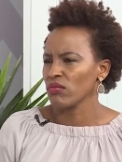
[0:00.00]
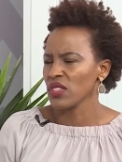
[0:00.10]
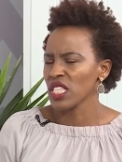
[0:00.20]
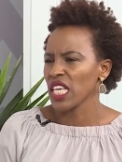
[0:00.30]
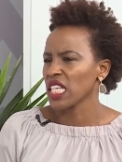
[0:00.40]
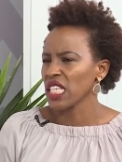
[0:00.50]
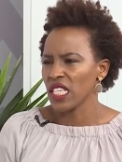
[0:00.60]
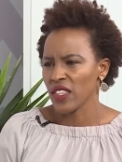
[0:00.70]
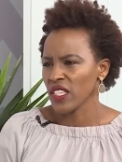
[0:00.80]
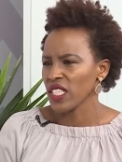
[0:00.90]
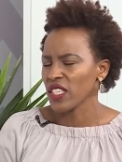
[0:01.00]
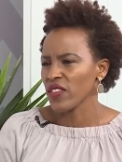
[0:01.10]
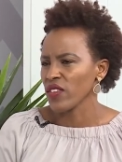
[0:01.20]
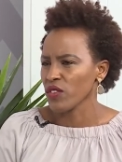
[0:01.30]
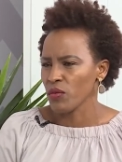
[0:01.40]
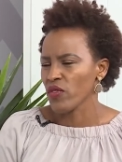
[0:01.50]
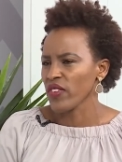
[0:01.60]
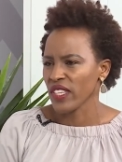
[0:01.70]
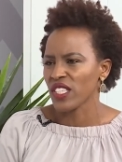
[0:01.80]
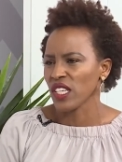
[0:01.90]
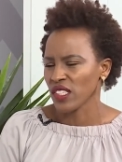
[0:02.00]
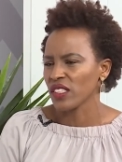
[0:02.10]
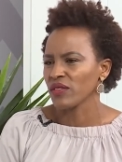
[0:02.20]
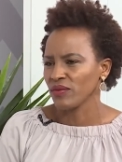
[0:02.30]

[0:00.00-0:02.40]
scaling the teeth, removing the tartar.